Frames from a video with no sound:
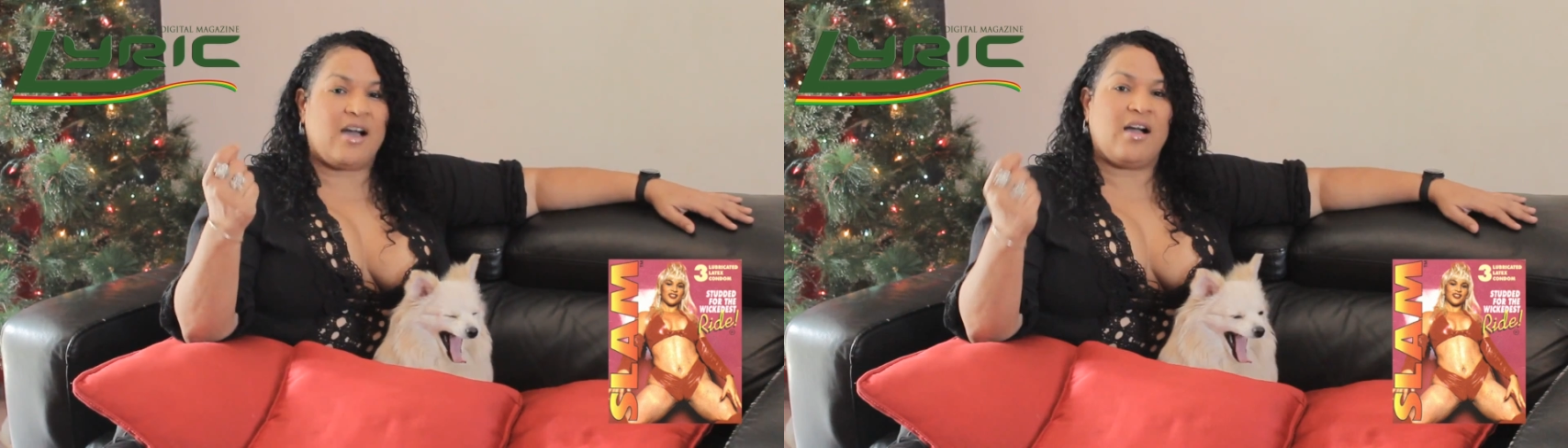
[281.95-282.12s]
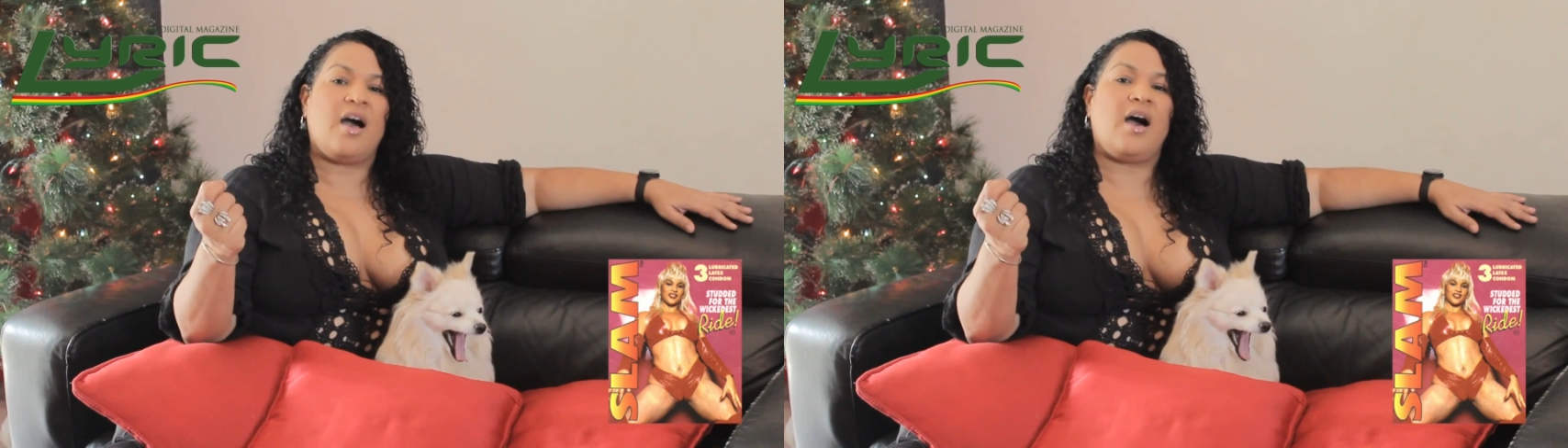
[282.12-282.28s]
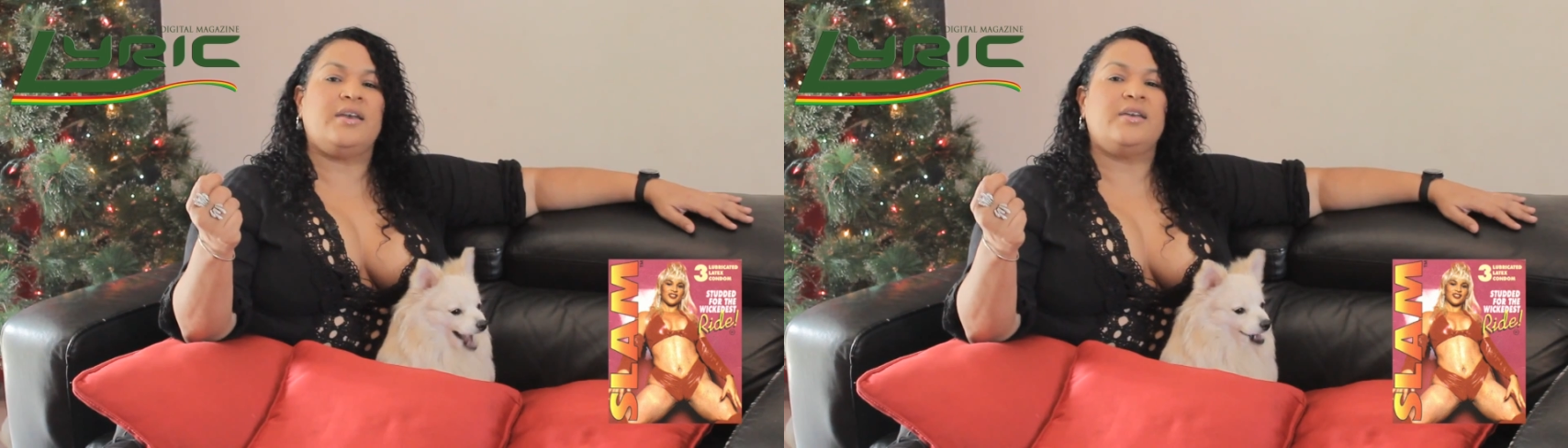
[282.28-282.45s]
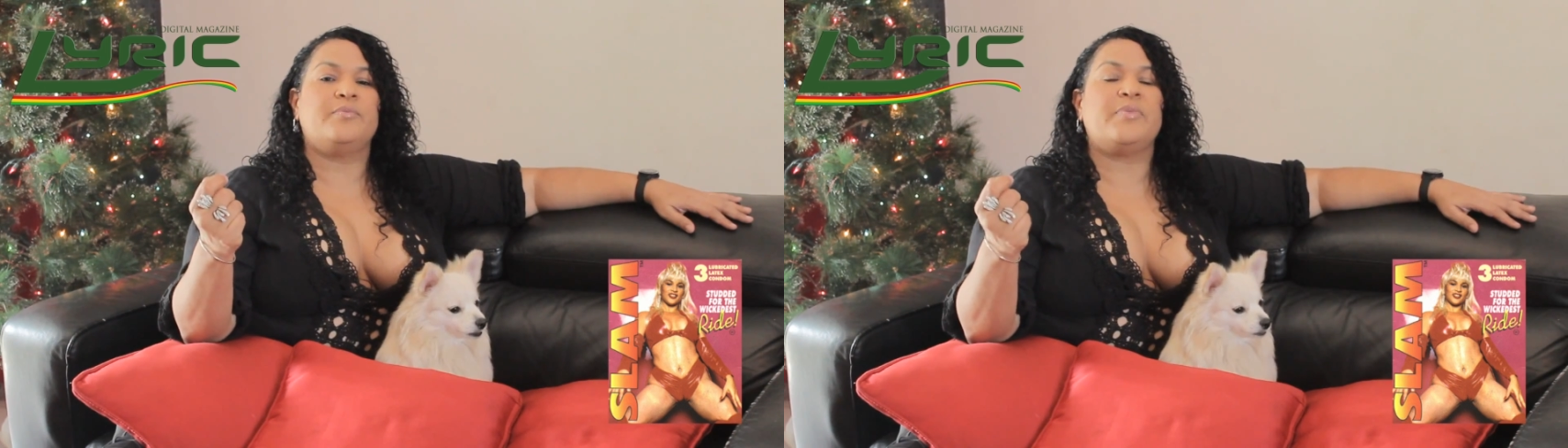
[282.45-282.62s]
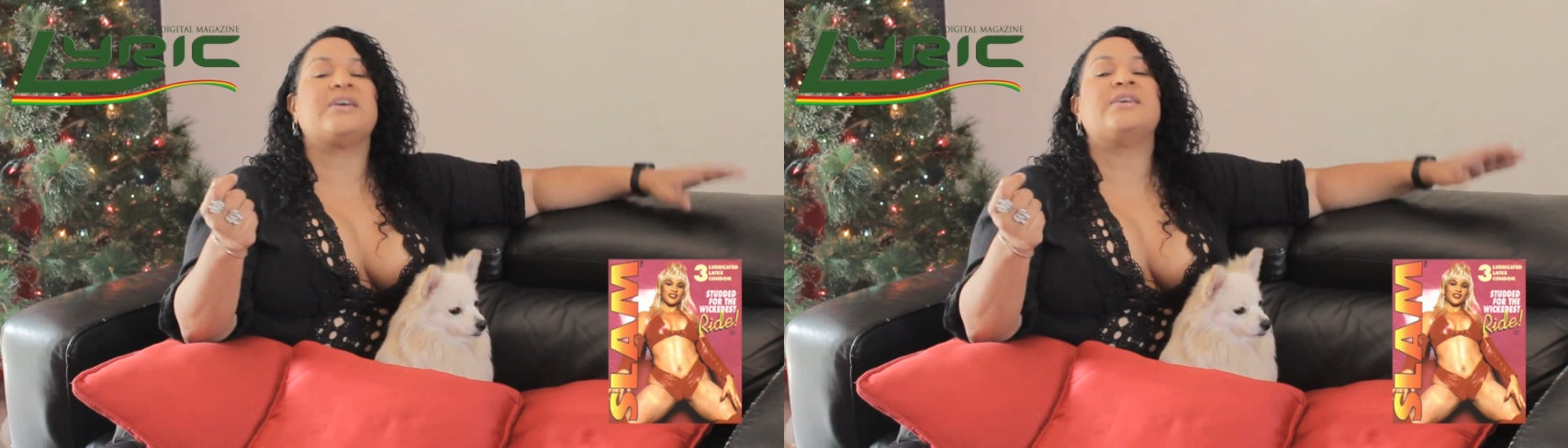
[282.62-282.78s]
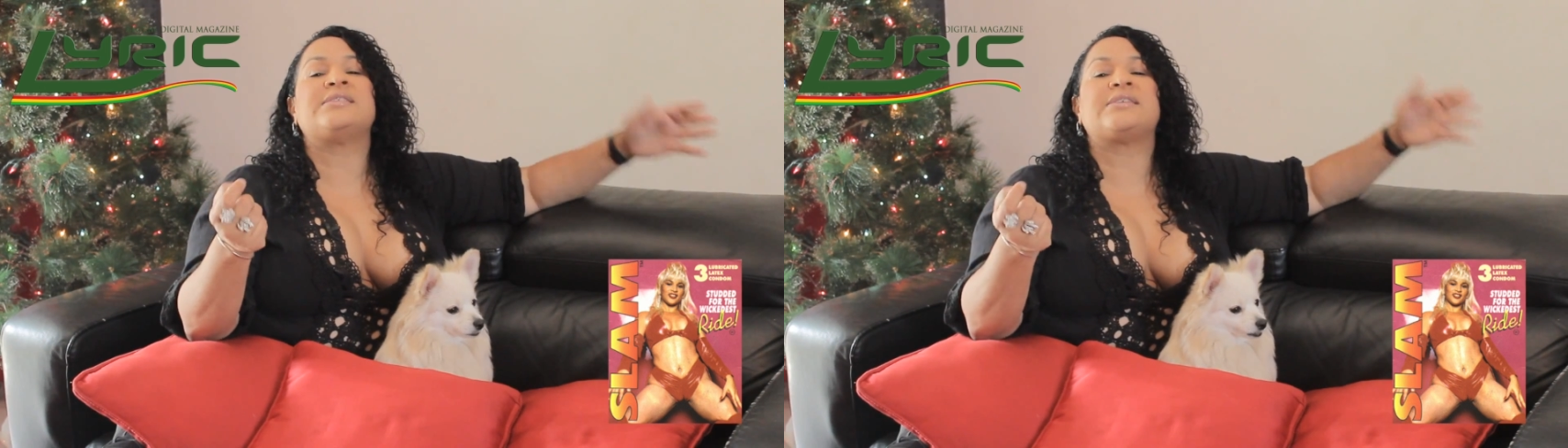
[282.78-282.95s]
a condom
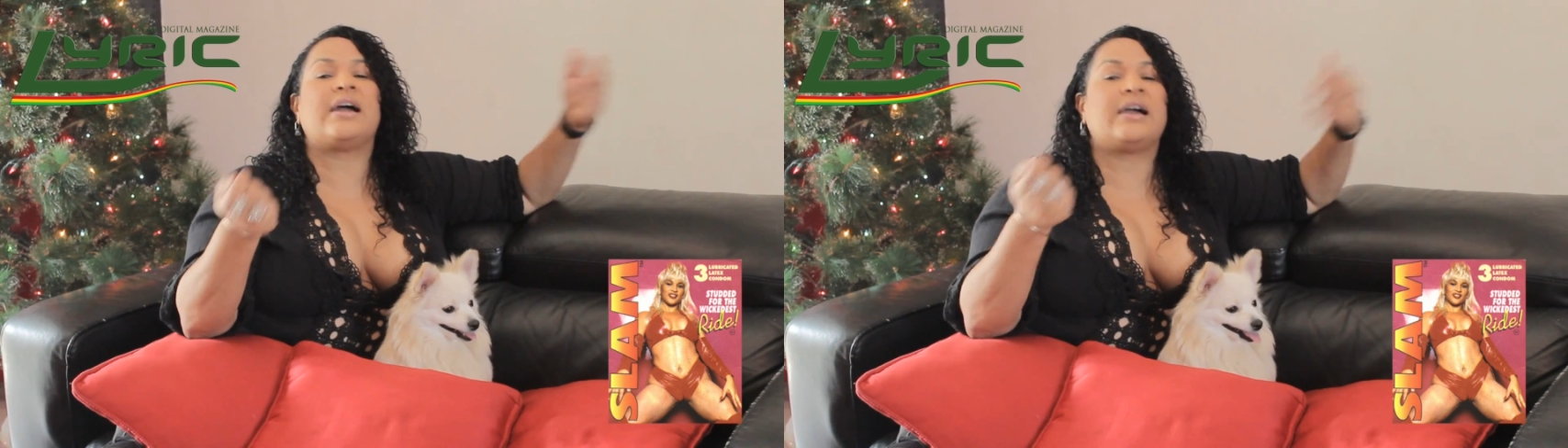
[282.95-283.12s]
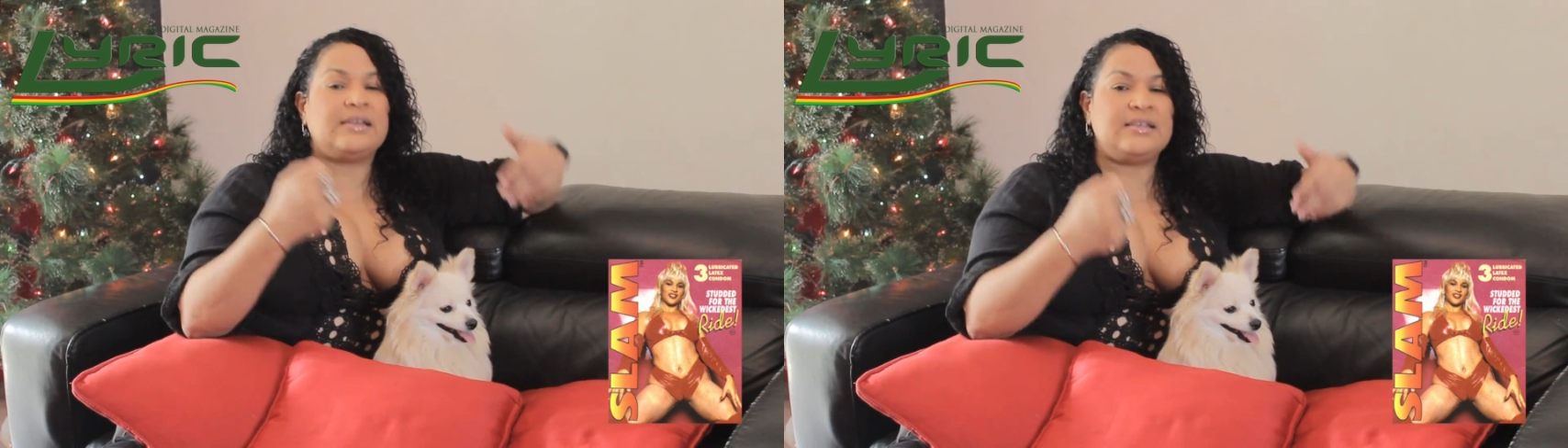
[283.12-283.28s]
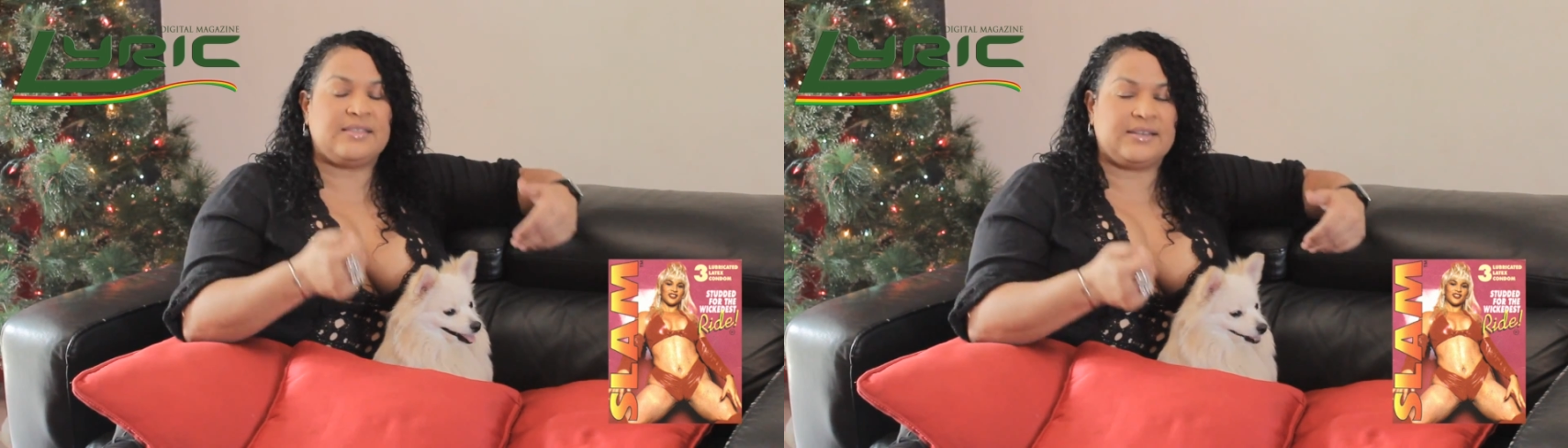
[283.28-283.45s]
because Carlene,